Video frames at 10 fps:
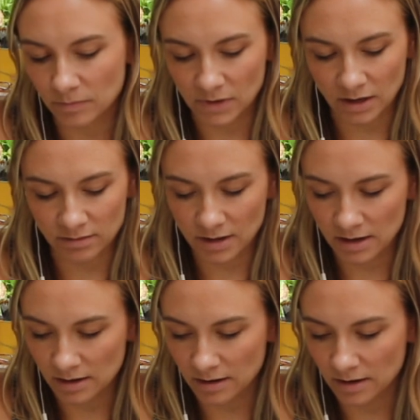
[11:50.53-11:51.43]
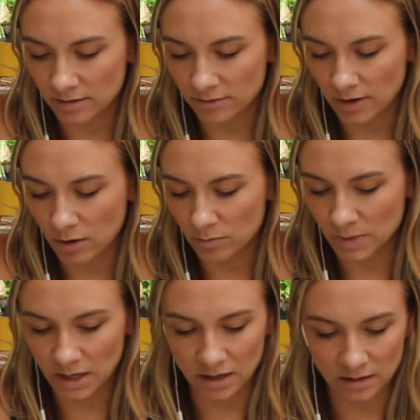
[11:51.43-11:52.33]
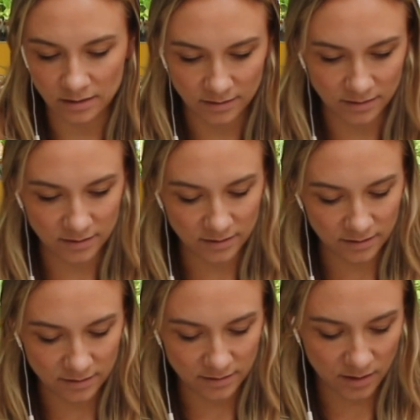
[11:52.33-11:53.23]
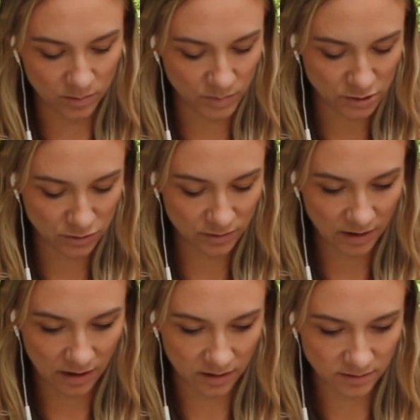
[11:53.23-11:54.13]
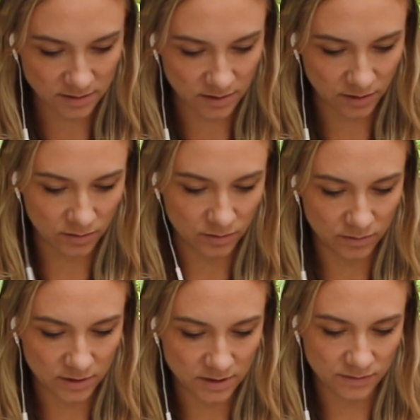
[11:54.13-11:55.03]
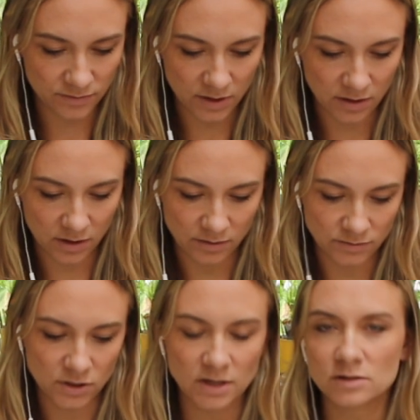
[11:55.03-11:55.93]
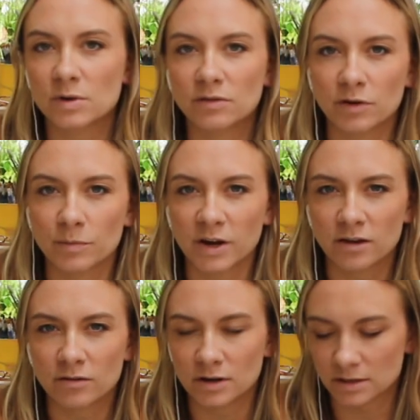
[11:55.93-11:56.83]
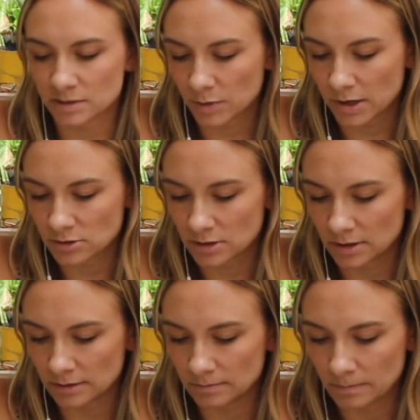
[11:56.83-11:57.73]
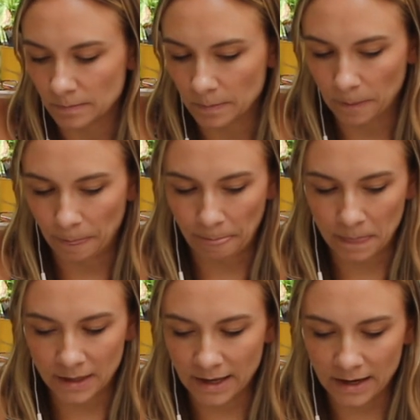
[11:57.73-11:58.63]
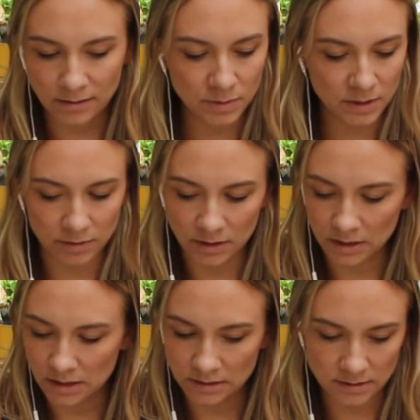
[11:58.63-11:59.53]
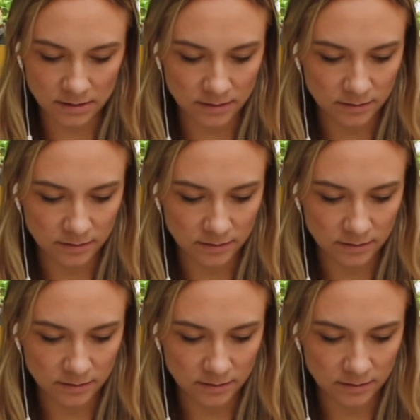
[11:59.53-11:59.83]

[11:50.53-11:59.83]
And they can kind of help me do that. So this fear of judgment for my own expression can be released